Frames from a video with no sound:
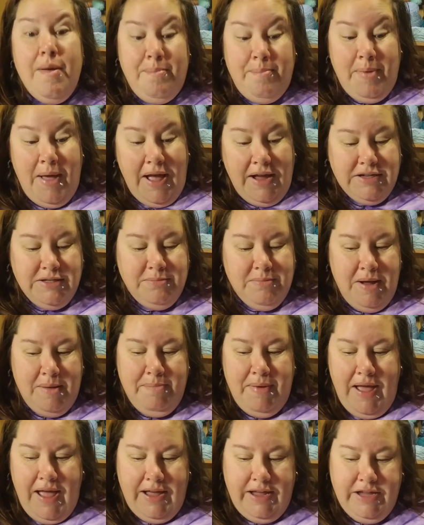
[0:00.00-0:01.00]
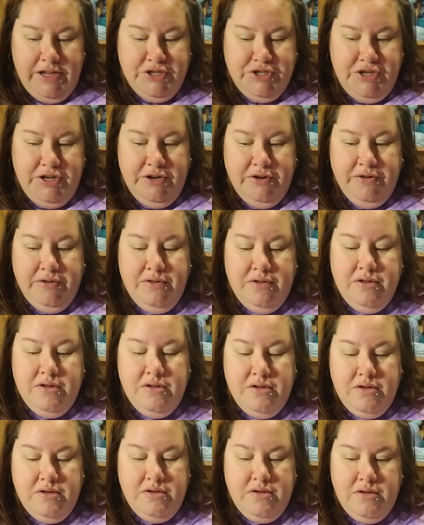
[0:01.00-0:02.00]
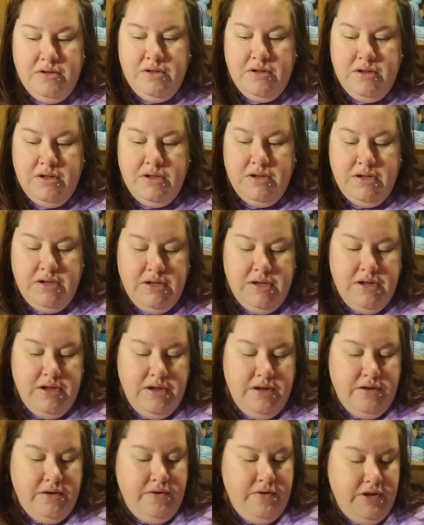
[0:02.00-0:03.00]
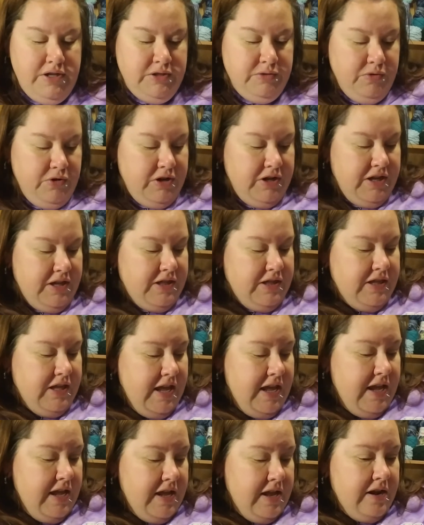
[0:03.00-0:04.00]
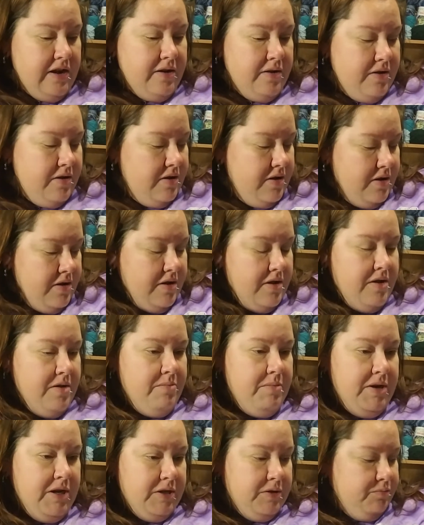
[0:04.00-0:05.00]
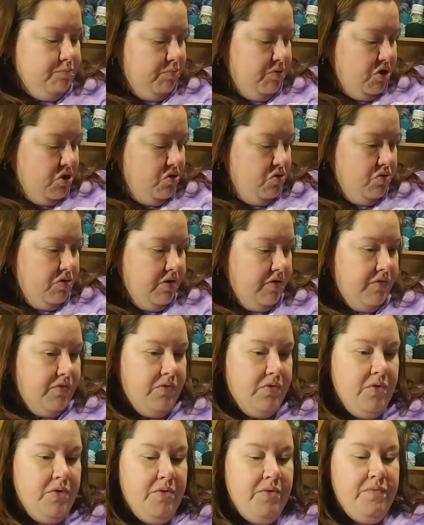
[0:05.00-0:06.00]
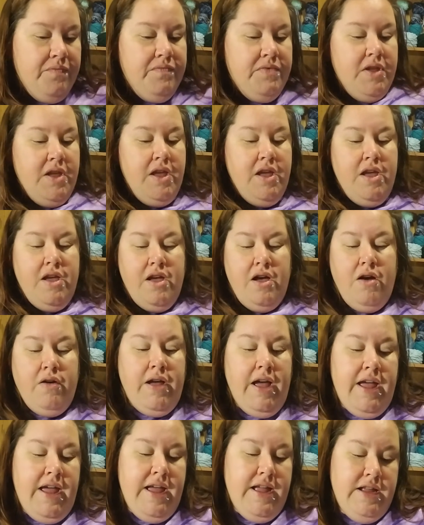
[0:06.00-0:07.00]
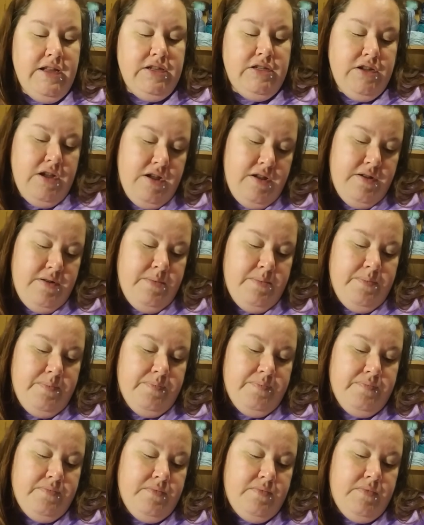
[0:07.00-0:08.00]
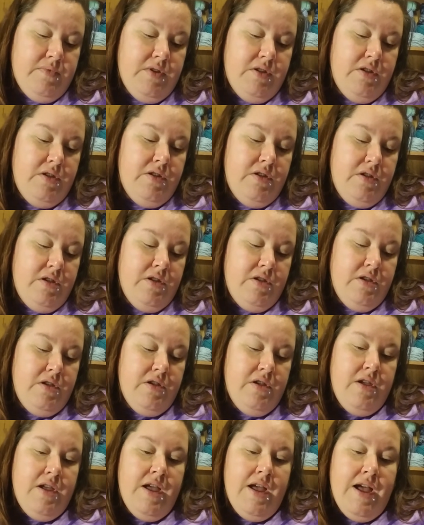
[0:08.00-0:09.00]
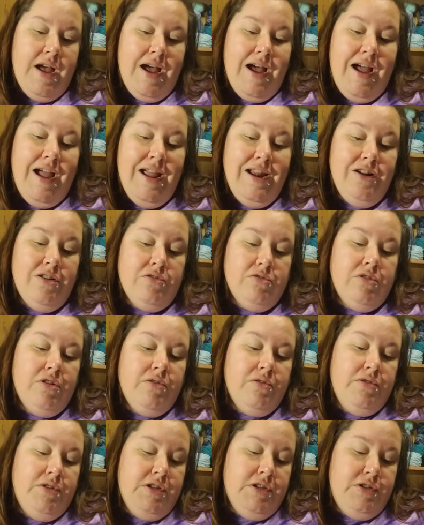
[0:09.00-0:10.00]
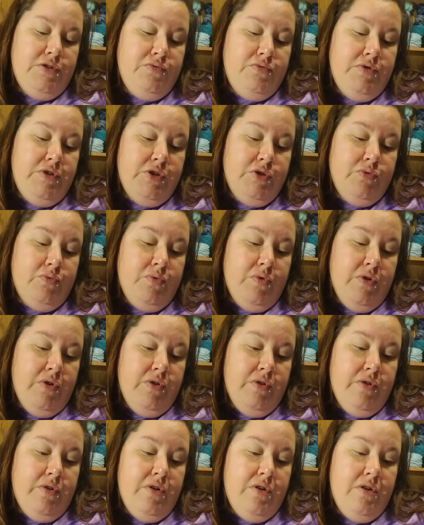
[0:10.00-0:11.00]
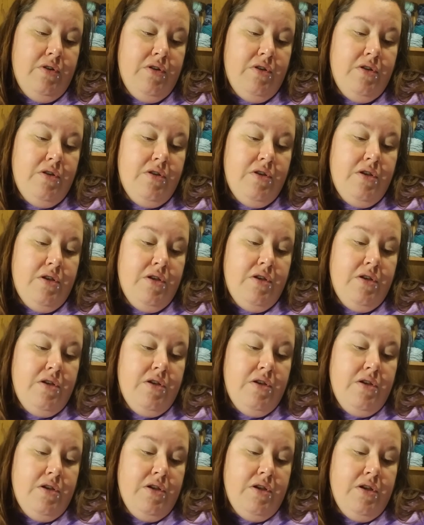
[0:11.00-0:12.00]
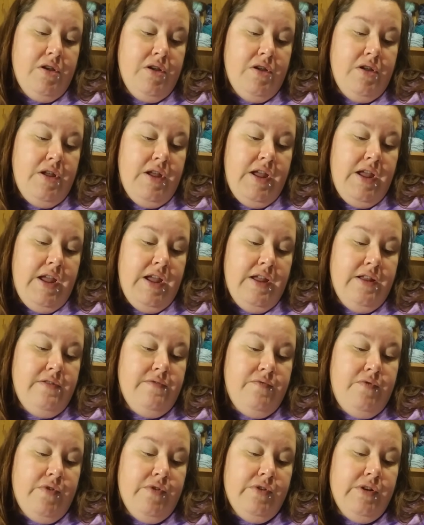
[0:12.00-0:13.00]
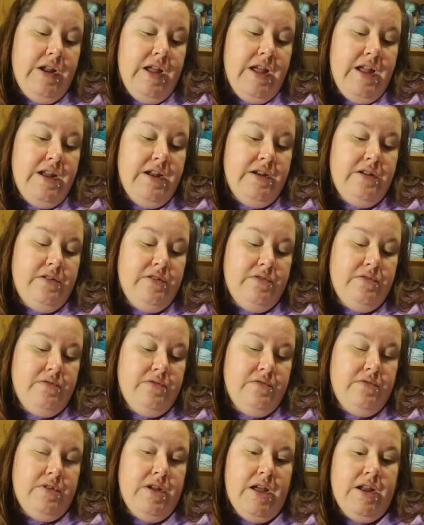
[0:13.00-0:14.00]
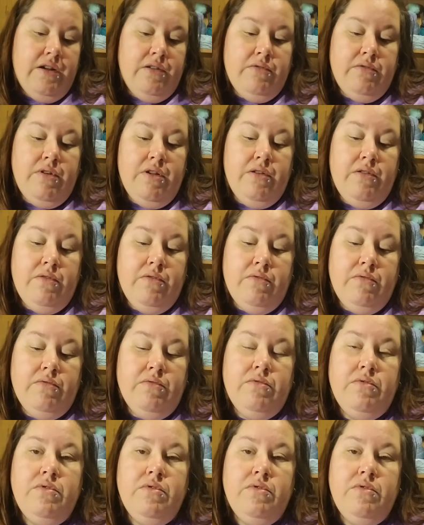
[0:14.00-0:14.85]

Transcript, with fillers: back to my package here. Oh, it's really thin, but it's beautiful. Okay, it's, um, I don't know this, this word. Involand, I don't know.